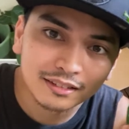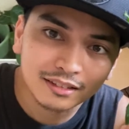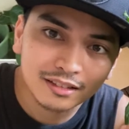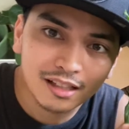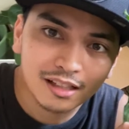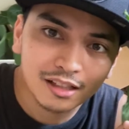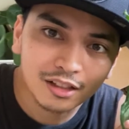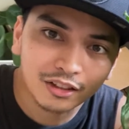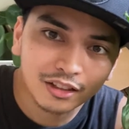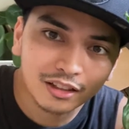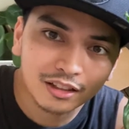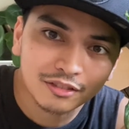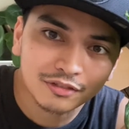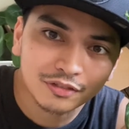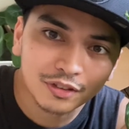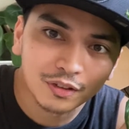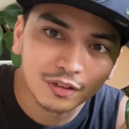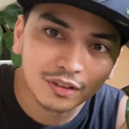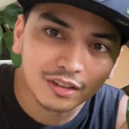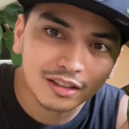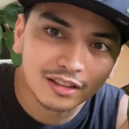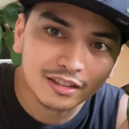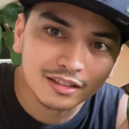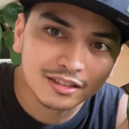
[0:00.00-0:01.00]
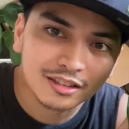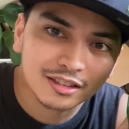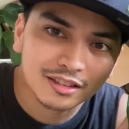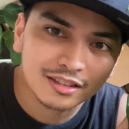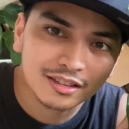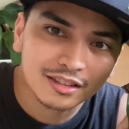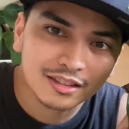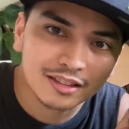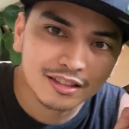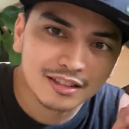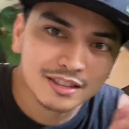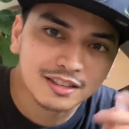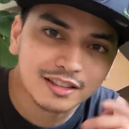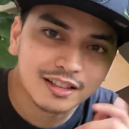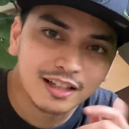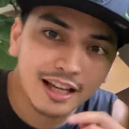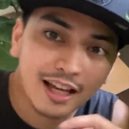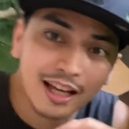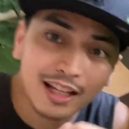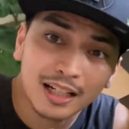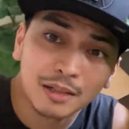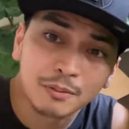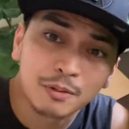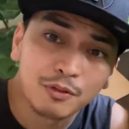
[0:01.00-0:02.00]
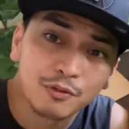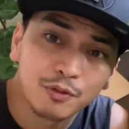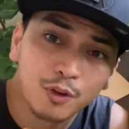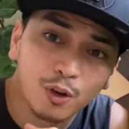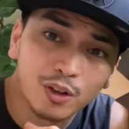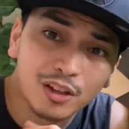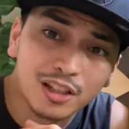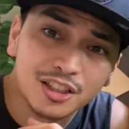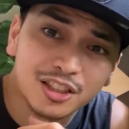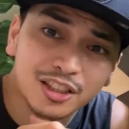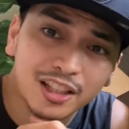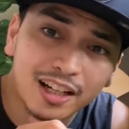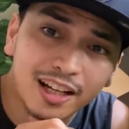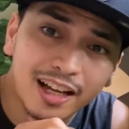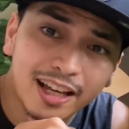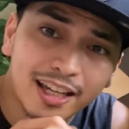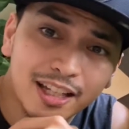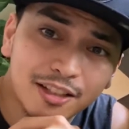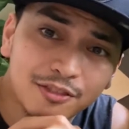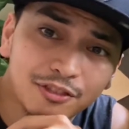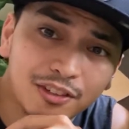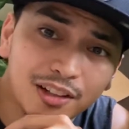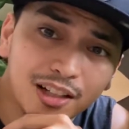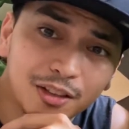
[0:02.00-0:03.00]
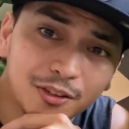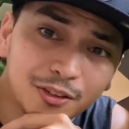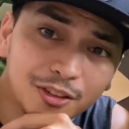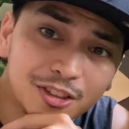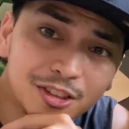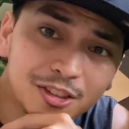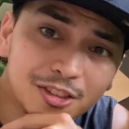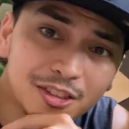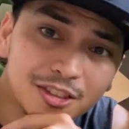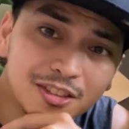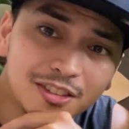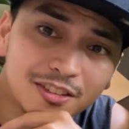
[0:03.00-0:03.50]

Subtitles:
Look at the foliage. And I'm a foliage guy, I hate flowers.